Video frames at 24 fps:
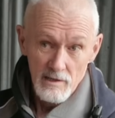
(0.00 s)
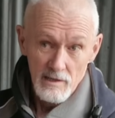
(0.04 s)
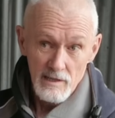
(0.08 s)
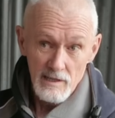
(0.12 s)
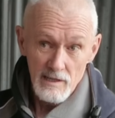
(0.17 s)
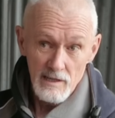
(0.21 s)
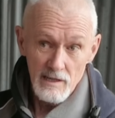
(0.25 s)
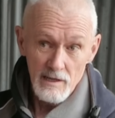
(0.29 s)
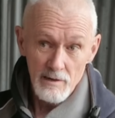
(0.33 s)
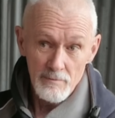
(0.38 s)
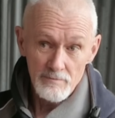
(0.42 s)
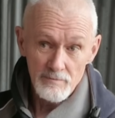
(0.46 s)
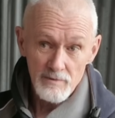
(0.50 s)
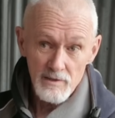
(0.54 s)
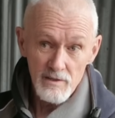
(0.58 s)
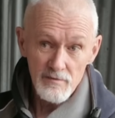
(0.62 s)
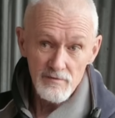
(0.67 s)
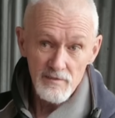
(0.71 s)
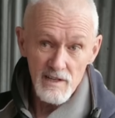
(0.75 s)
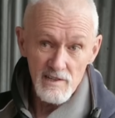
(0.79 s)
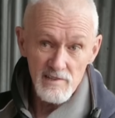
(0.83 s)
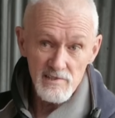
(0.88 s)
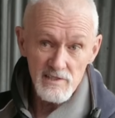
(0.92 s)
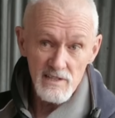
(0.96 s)

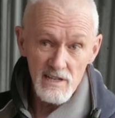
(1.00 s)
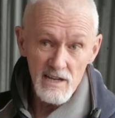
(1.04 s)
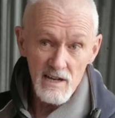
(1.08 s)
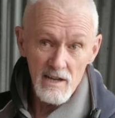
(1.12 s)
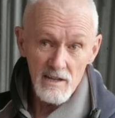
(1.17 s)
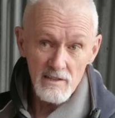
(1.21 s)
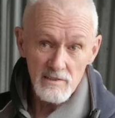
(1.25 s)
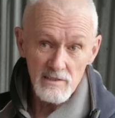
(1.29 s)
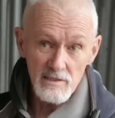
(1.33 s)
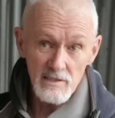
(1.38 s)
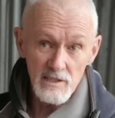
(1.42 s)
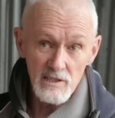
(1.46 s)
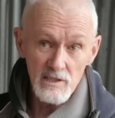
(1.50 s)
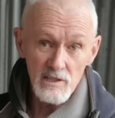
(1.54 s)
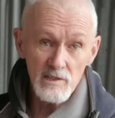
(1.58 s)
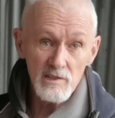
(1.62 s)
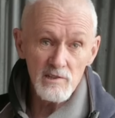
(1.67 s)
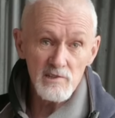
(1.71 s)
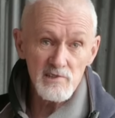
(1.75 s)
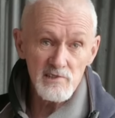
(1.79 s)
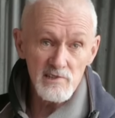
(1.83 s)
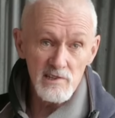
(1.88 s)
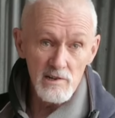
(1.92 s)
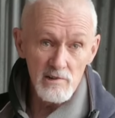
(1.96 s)
if they start getting
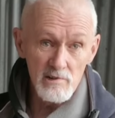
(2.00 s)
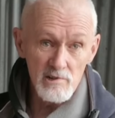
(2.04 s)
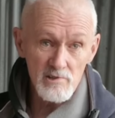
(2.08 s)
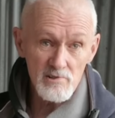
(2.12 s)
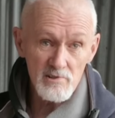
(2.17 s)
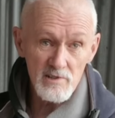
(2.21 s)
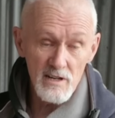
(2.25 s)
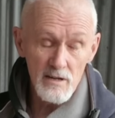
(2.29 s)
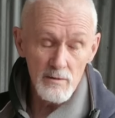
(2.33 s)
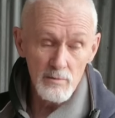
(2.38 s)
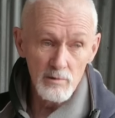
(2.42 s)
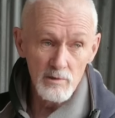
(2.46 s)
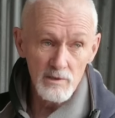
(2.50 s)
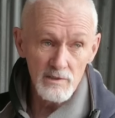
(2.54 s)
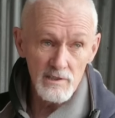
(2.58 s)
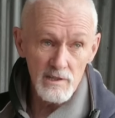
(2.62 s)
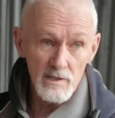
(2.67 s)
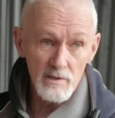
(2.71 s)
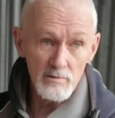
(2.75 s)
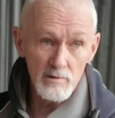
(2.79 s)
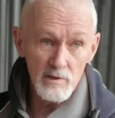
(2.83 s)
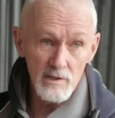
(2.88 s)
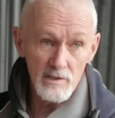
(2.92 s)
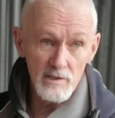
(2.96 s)
into serious trouble and
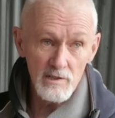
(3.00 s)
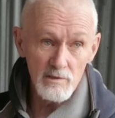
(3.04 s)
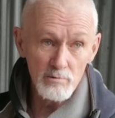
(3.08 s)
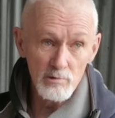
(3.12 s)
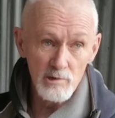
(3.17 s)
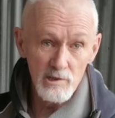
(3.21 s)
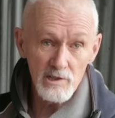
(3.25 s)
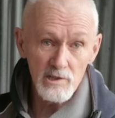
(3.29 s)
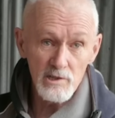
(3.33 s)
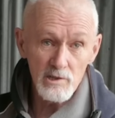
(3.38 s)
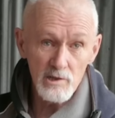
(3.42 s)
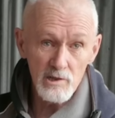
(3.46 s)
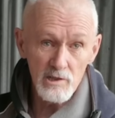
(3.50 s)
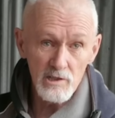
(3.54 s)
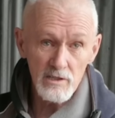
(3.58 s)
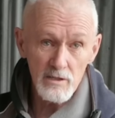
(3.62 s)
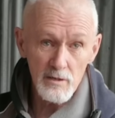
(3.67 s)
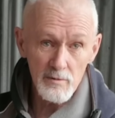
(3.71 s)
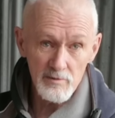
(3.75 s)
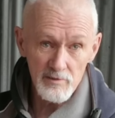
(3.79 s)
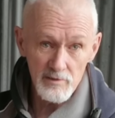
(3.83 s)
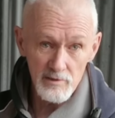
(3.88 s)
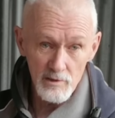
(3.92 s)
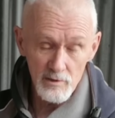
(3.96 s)
they're really hurting
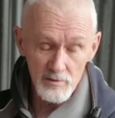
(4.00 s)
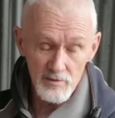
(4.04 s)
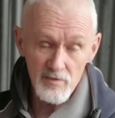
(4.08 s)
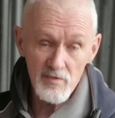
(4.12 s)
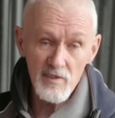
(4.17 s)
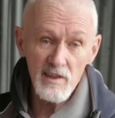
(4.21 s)
themselves,